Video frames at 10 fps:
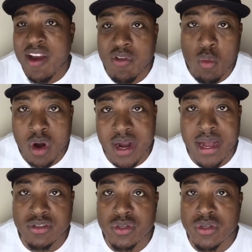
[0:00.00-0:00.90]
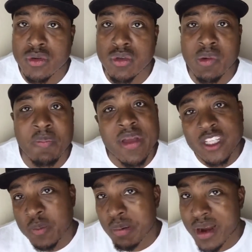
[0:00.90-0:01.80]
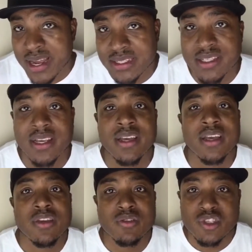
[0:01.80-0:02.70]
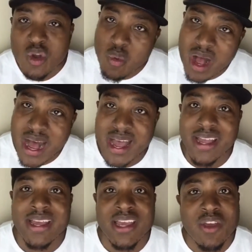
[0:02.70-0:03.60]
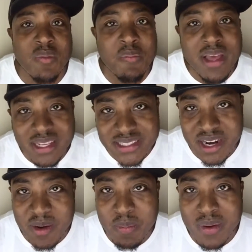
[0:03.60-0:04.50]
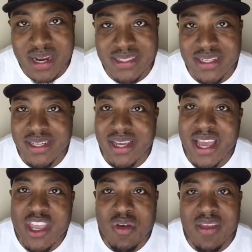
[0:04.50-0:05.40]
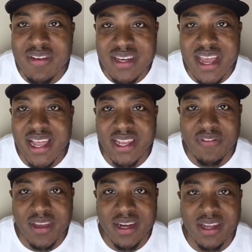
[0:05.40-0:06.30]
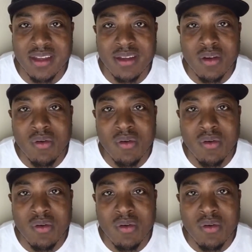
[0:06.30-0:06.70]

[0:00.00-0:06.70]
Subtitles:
every workout you do. Your bench press, your squat, your military press, and you'll even deadlift in it